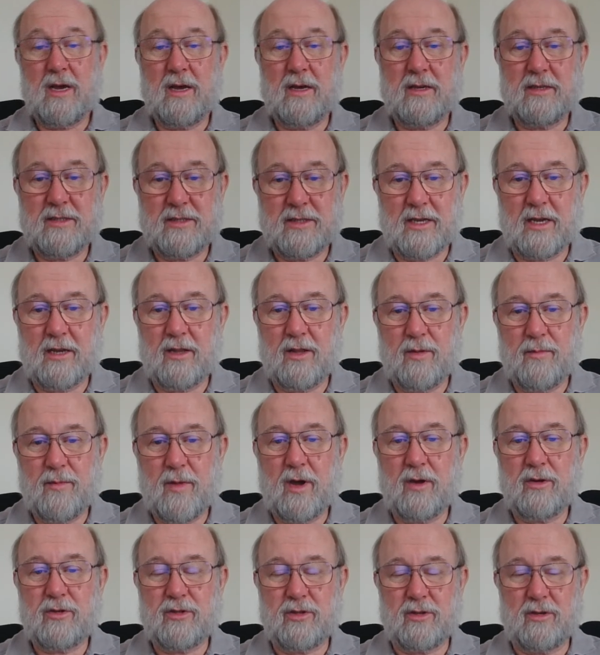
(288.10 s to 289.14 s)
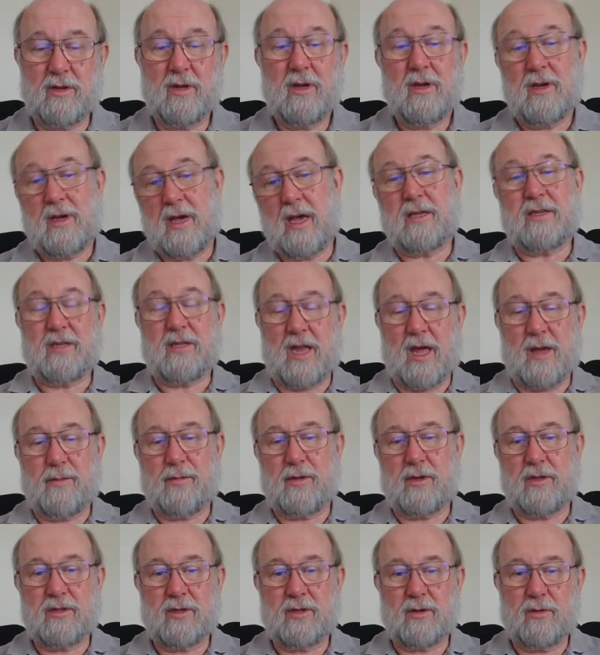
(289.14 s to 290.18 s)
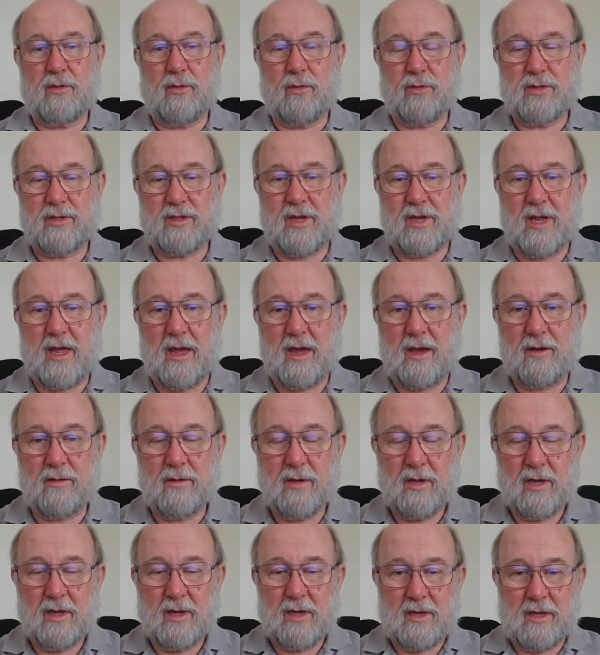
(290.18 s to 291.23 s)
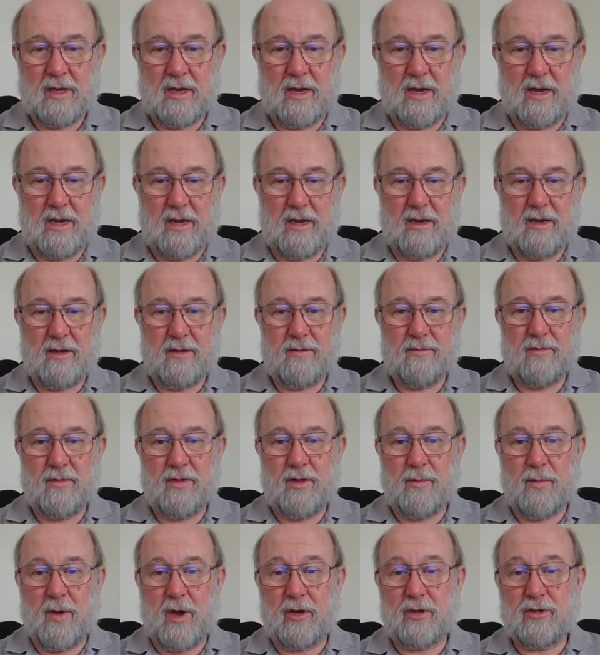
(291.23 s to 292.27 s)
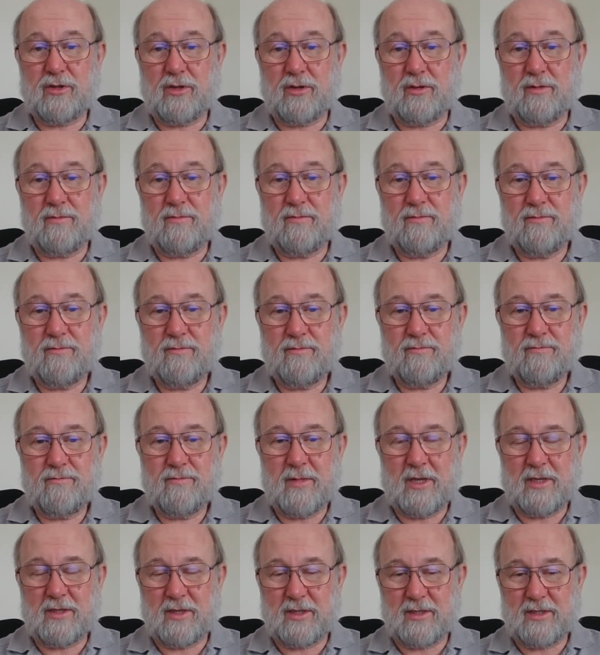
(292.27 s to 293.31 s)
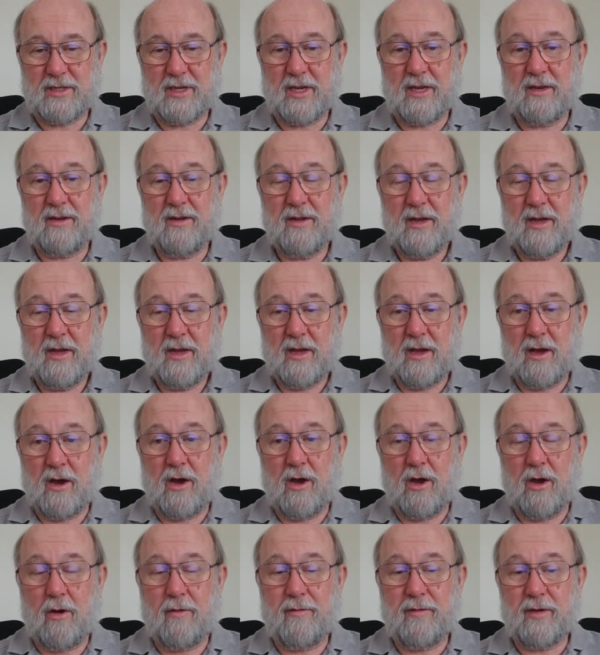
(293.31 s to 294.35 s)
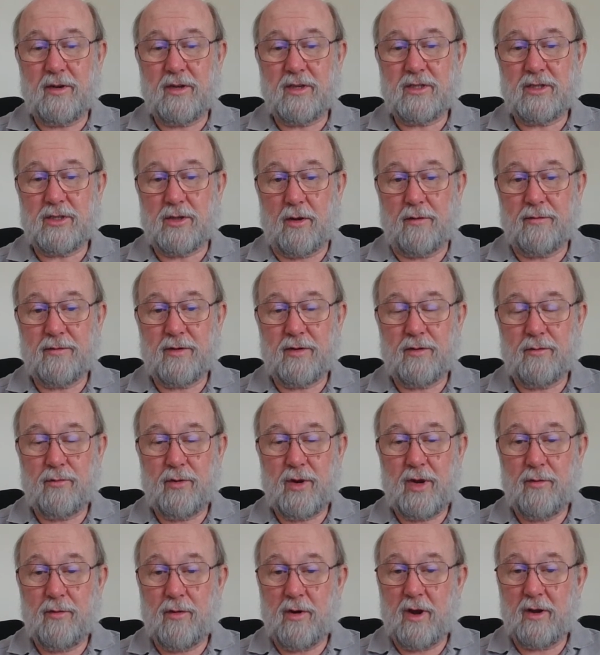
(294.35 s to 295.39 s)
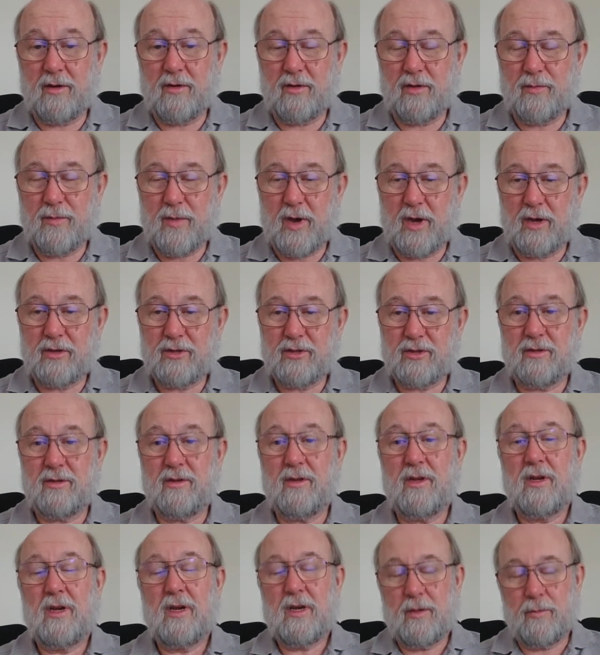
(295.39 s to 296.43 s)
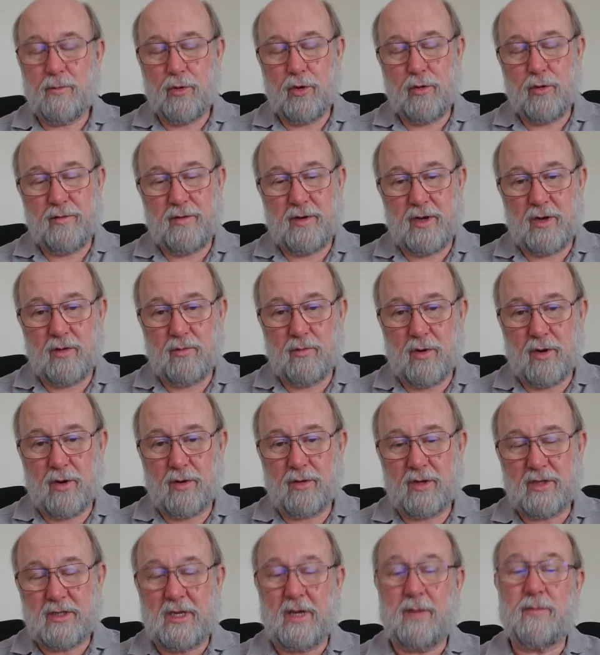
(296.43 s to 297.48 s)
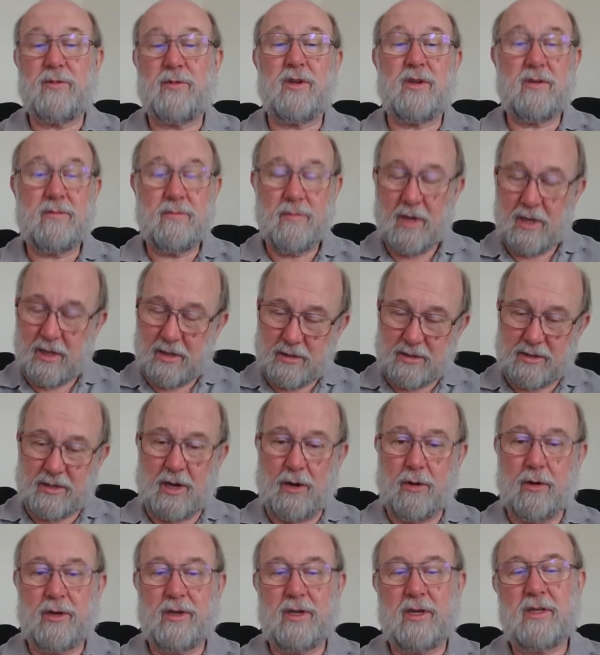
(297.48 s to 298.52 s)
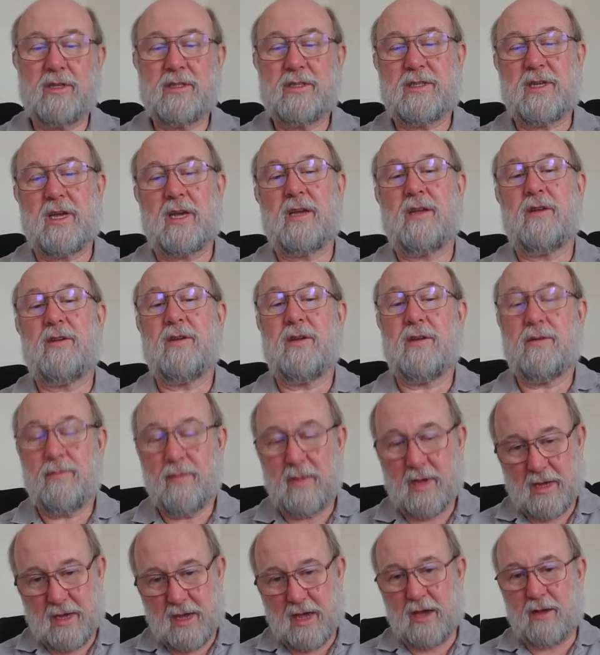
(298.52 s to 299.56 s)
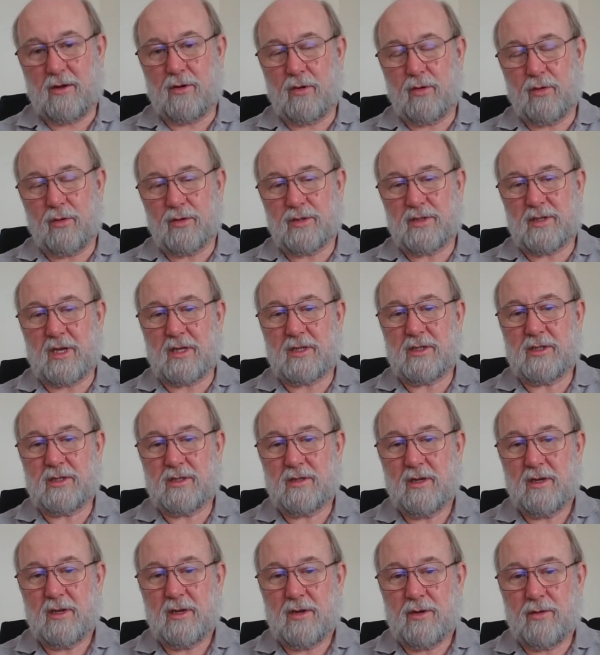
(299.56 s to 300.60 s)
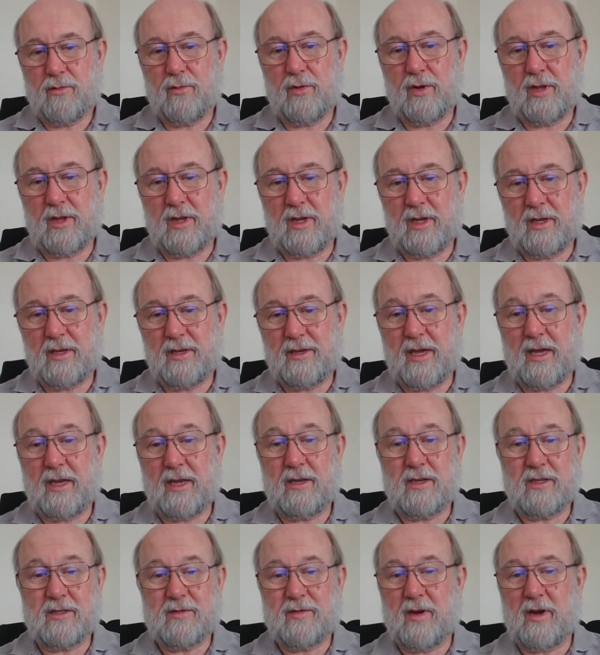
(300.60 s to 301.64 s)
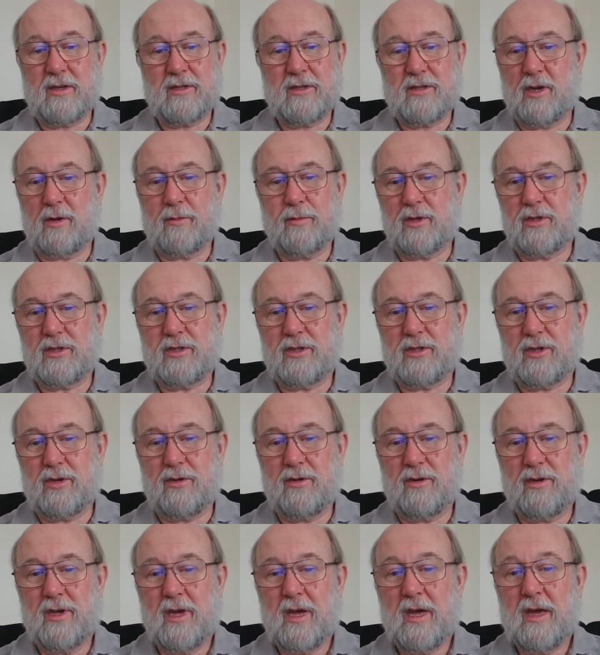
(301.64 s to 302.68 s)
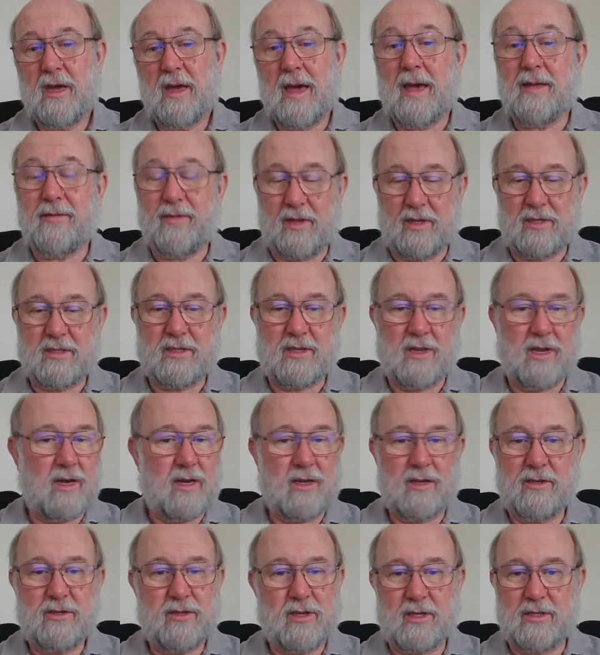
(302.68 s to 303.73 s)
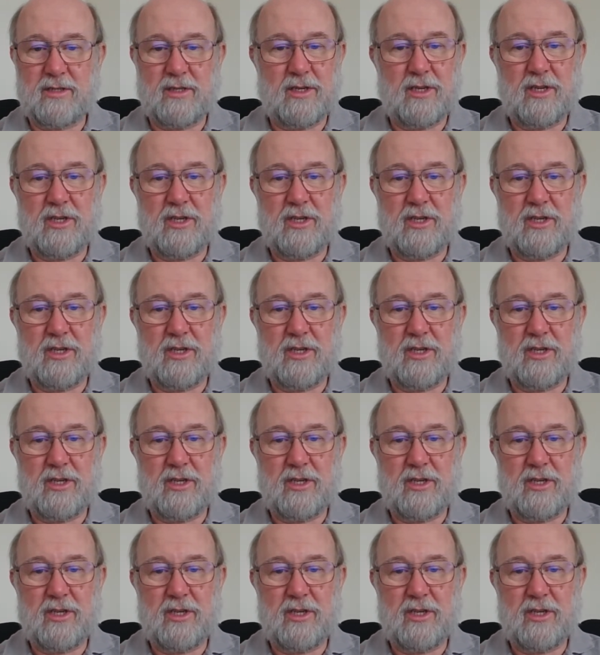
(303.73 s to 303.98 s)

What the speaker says: second the motion. As it happens, of course, now the motion, as I said, I offered a softer rewrite of the motion. Mover didn't want to accept it, so I didn't second it. And of course, that's really dead as far as I'm concerned at this stage as an